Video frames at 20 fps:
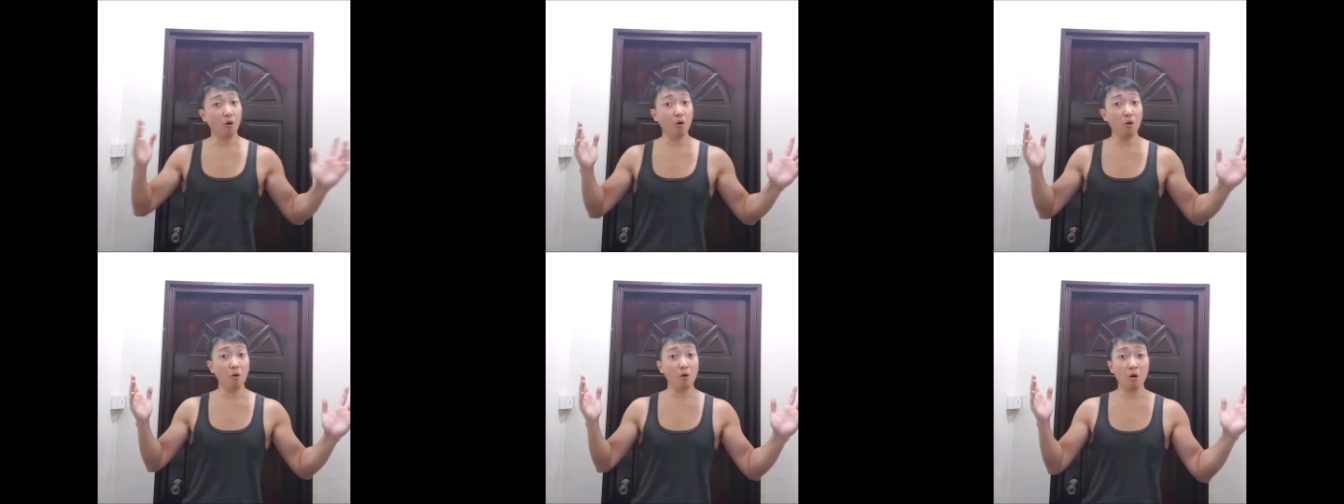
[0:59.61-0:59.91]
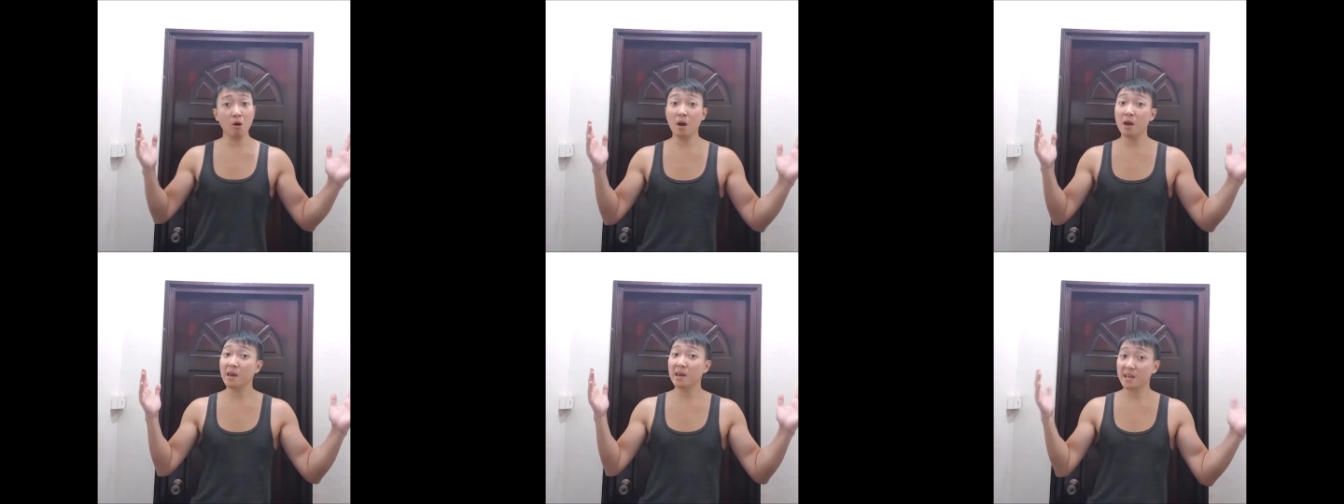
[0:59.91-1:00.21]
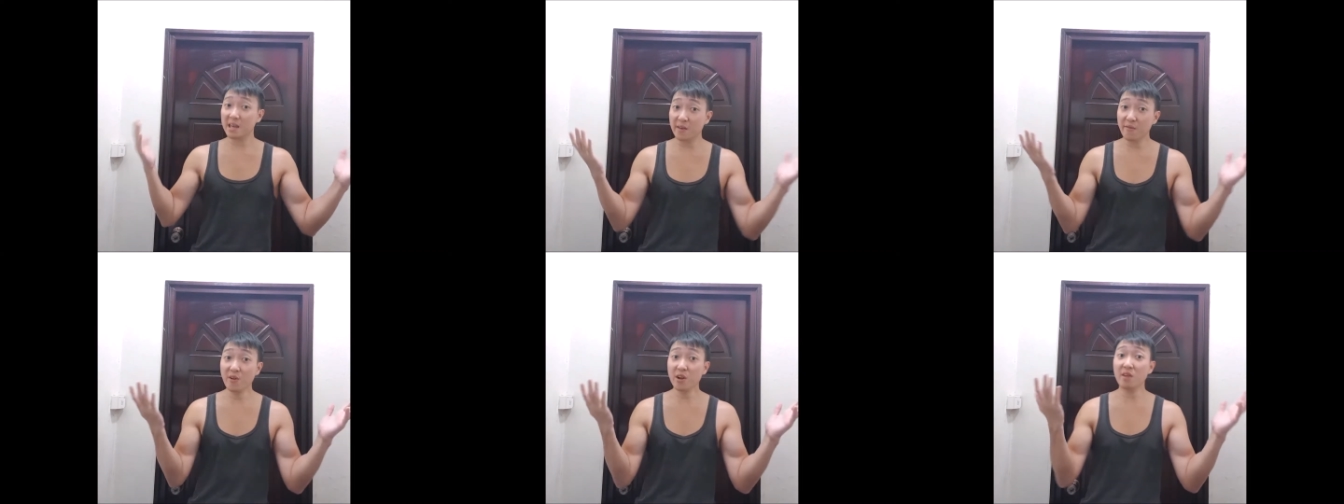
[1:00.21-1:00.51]
Or
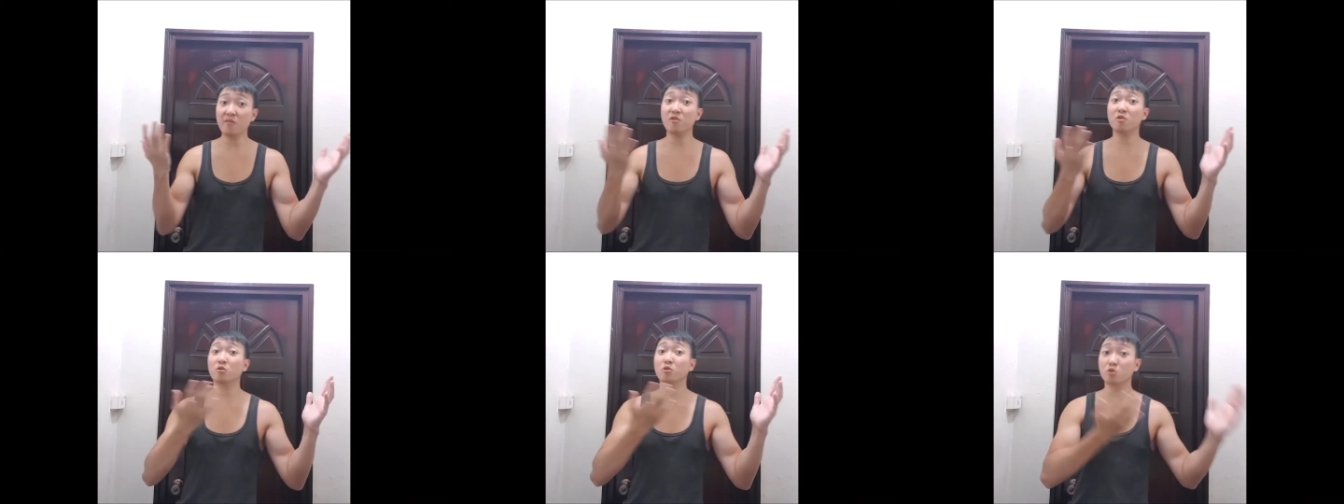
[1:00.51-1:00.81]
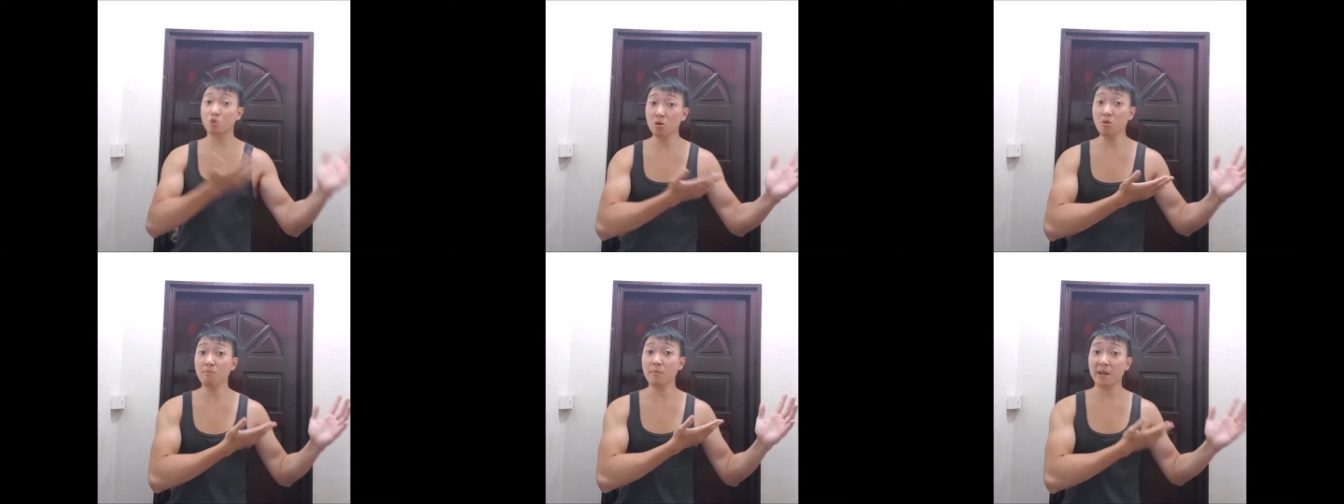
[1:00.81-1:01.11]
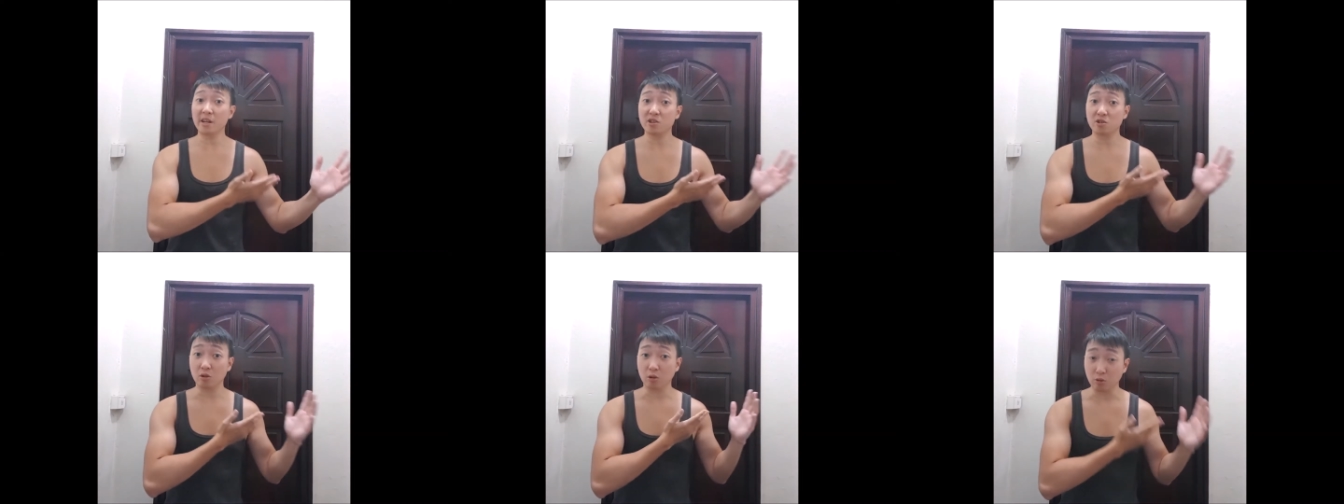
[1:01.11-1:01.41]
even if you do
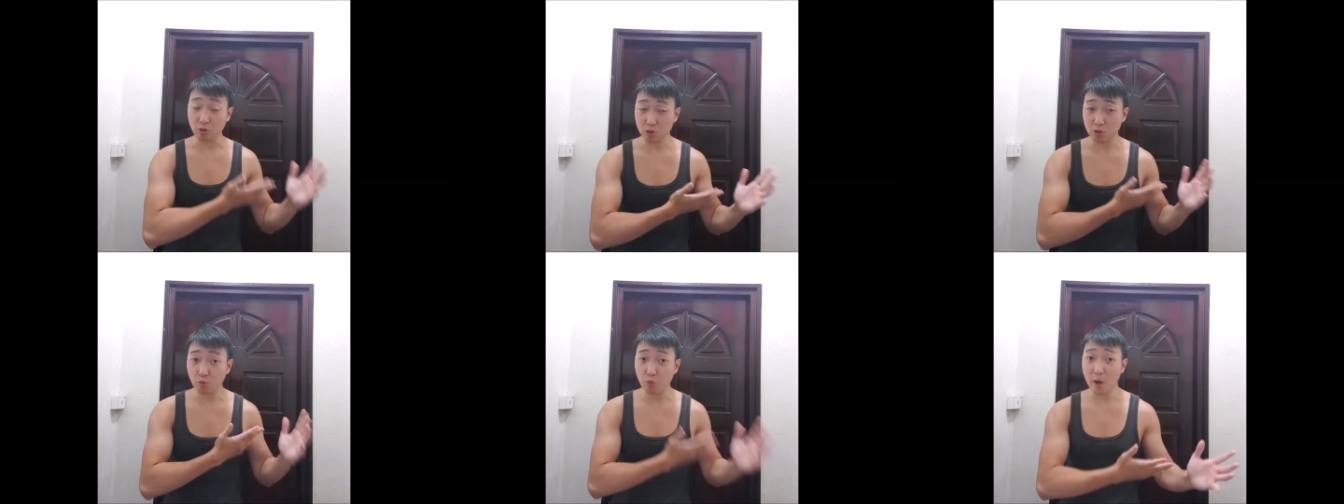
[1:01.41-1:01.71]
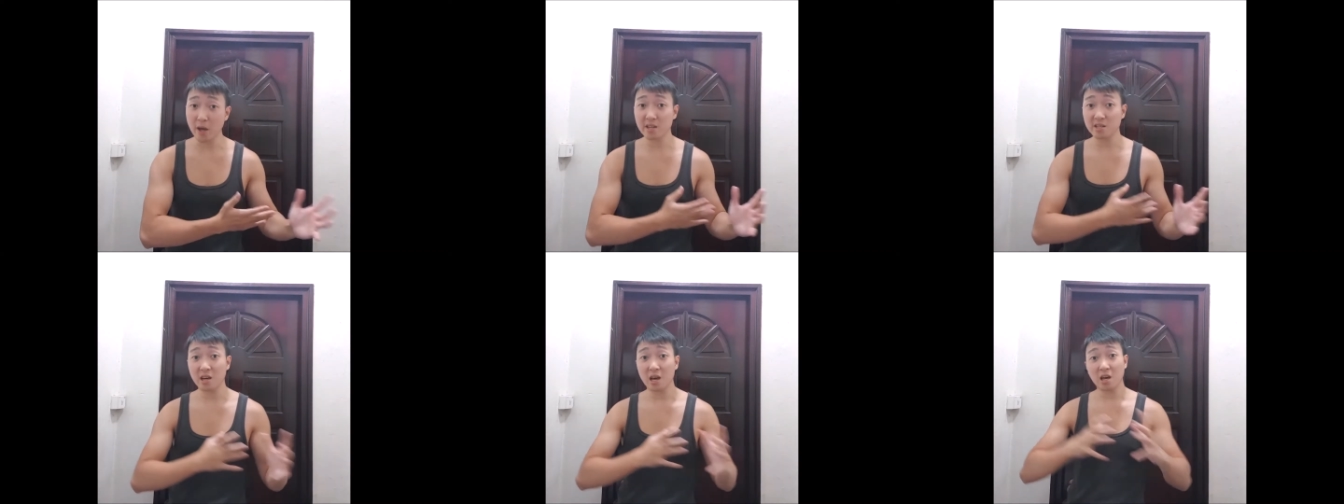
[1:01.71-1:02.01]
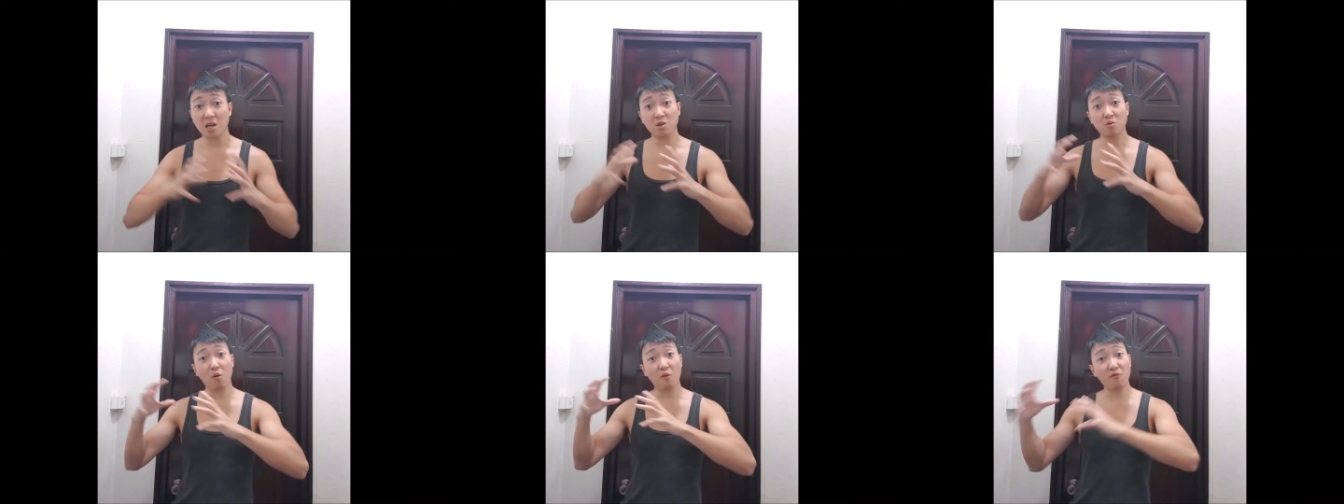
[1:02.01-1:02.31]
manage to lose weight,
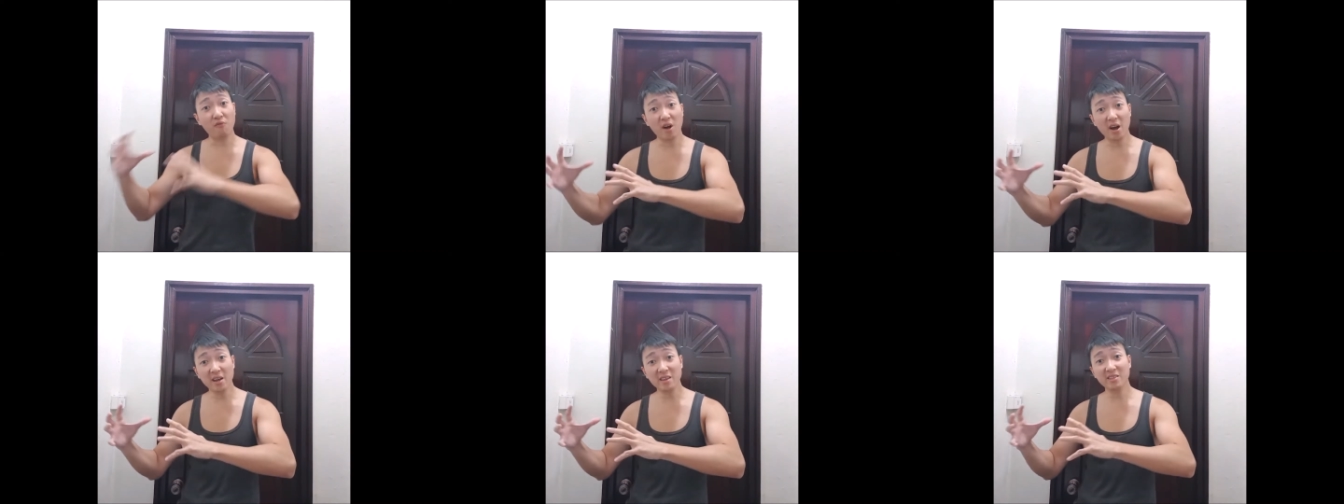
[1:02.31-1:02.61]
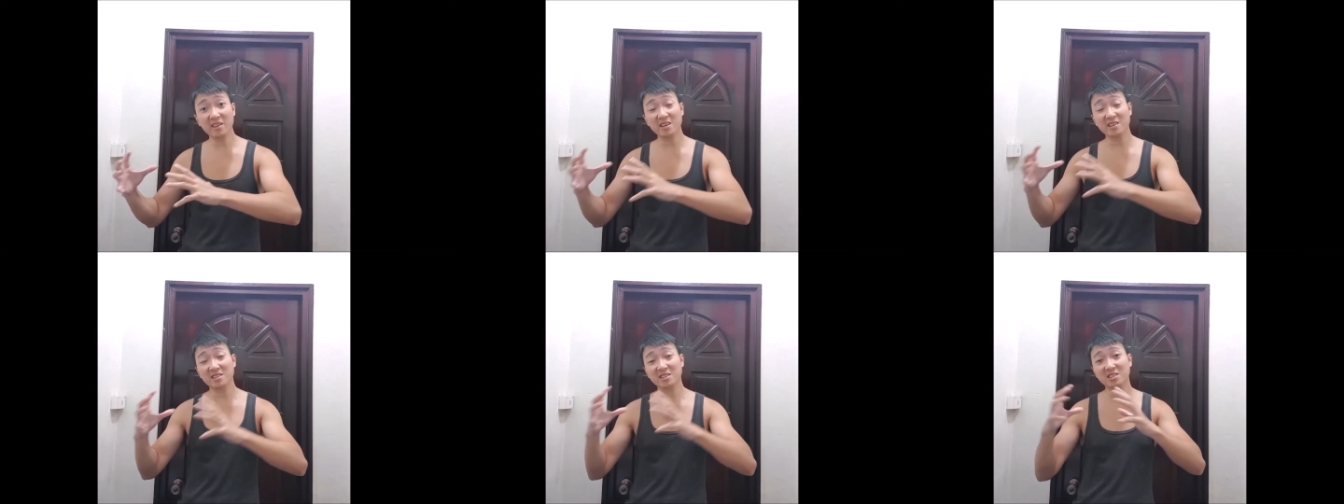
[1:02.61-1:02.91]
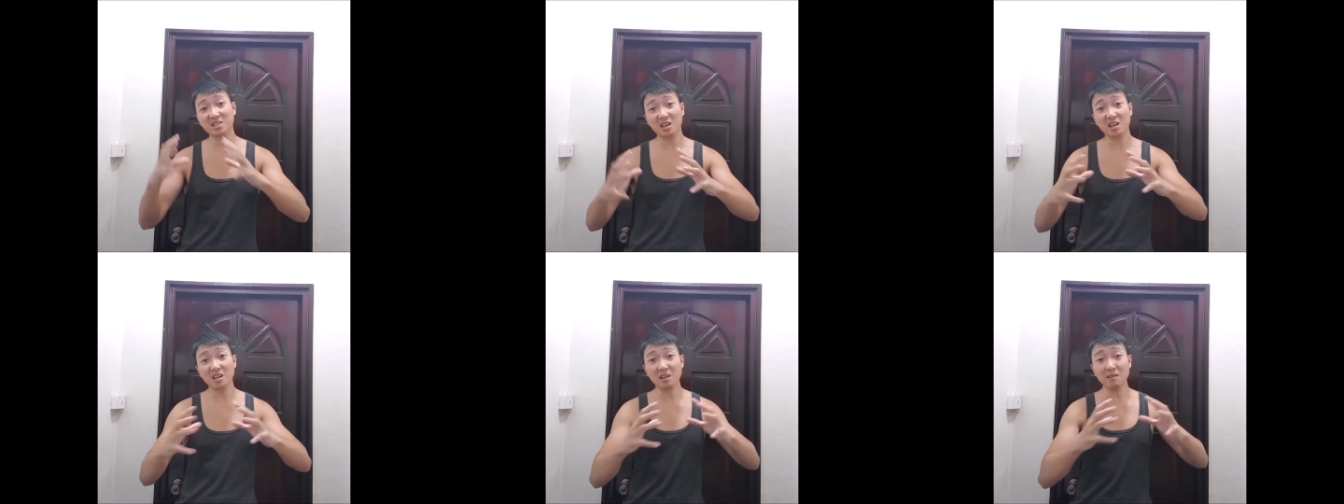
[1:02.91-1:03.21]
you will find that
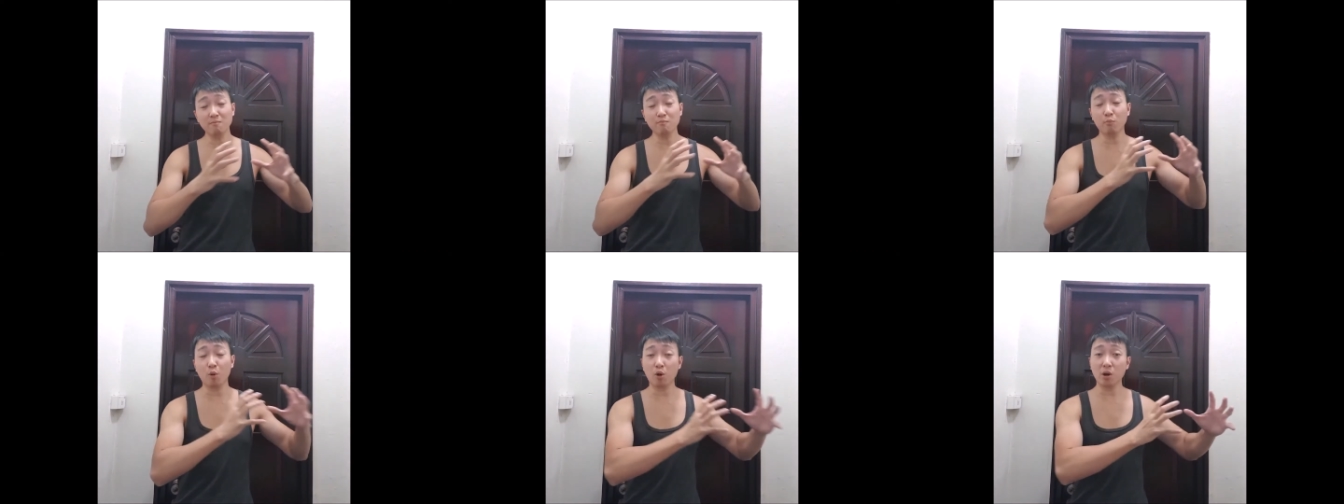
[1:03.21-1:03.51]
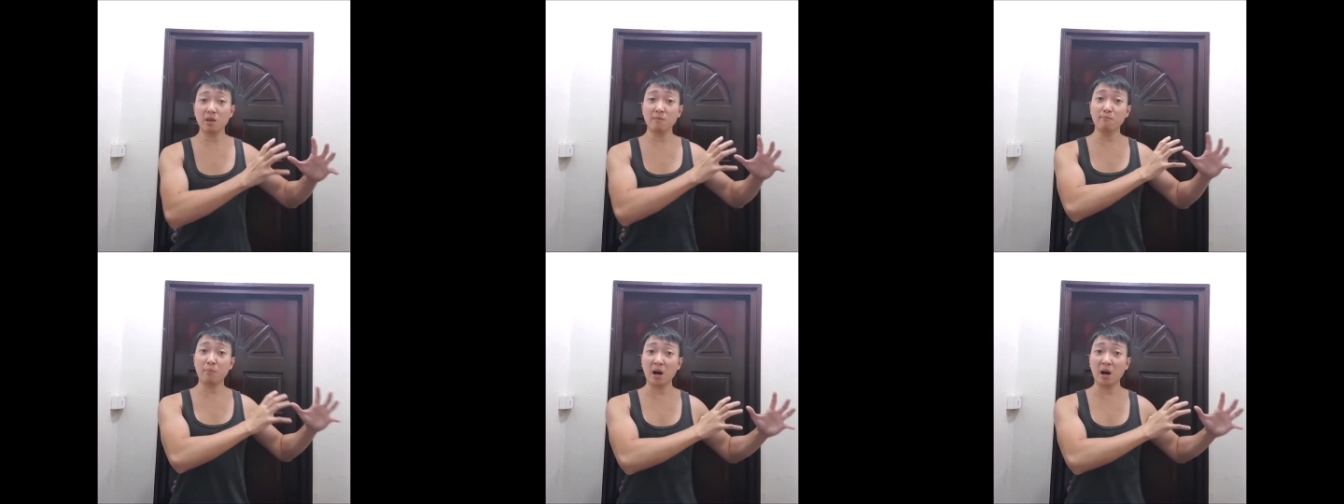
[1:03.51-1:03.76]
certain body